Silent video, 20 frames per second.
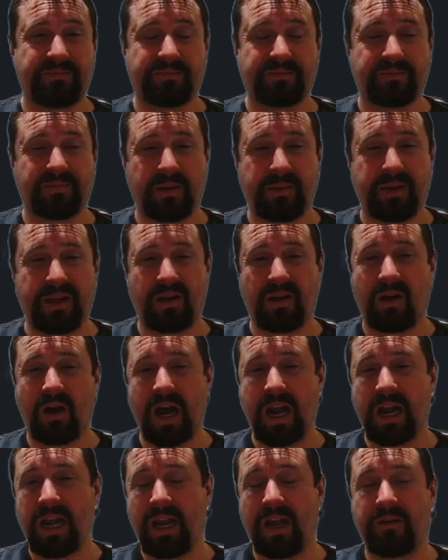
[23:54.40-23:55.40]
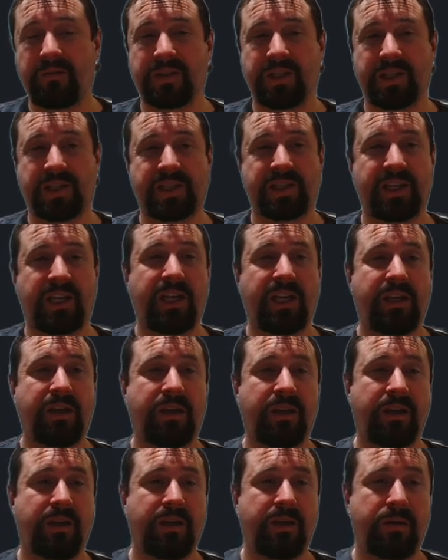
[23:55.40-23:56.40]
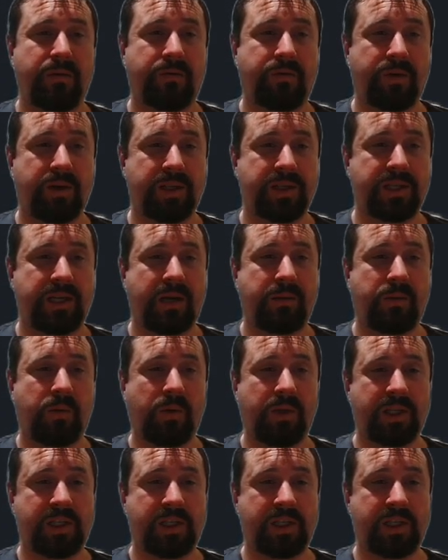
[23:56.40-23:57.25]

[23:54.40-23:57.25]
I mean, I'd love to see, for example,